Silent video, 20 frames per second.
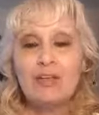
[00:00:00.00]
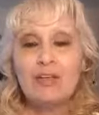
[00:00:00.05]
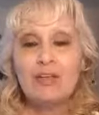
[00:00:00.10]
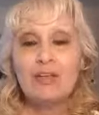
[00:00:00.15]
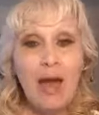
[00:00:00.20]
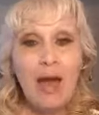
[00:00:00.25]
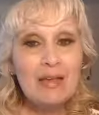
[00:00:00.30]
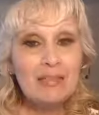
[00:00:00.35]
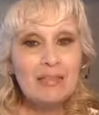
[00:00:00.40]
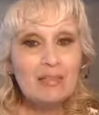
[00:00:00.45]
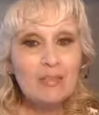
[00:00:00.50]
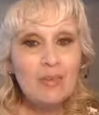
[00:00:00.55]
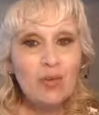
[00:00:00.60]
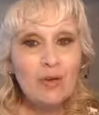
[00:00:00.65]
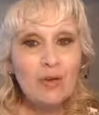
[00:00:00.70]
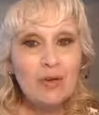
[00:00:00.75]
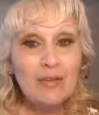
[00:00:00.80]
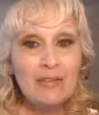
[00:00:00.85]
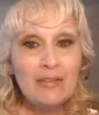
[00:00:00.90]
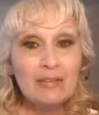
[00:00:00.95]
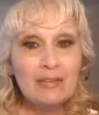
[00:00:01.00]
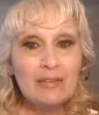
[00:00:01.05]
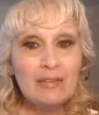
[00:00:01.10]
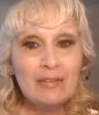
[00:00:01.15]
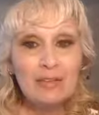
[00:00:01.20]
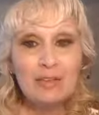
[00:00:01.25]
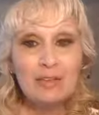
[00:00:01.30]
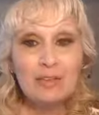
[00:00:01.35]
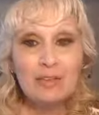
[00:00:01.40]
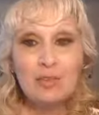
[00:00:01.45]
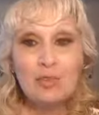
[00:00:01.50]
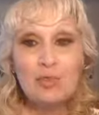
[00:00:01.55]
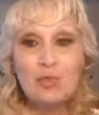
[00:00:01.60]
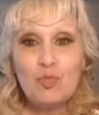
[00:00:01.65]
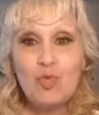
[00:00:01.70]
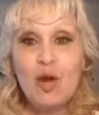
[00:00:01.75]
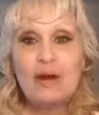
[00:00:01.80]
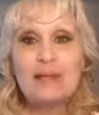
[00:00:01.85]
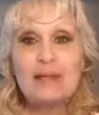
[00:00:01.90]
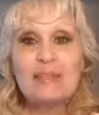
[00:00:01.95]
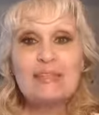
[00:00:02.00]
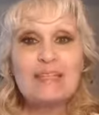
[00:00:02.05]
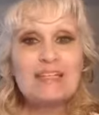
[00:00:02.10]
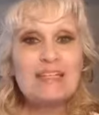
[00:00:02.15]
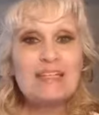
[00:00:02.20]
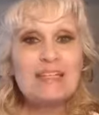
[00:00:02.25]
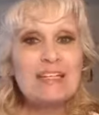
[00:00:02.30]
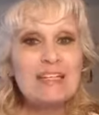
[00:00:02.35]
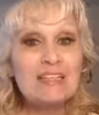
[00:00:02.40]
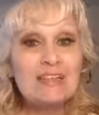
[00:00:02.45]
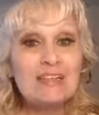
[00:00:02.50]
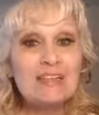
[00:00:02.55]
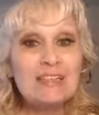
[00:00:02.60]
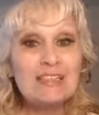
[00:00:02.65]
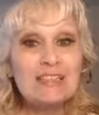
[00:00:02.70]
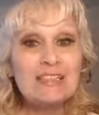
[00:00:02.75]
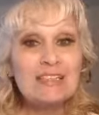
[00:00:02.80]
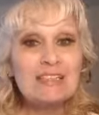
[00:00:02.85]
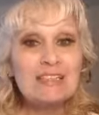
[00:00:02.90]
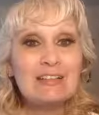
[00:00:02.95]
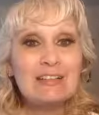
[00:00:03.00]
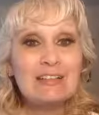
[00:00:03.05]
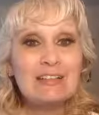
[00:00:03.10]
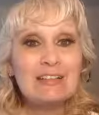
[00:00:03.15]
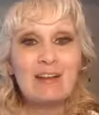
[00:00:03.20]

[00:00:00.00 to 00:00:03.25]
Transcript: You asked for it, you wanted the skills.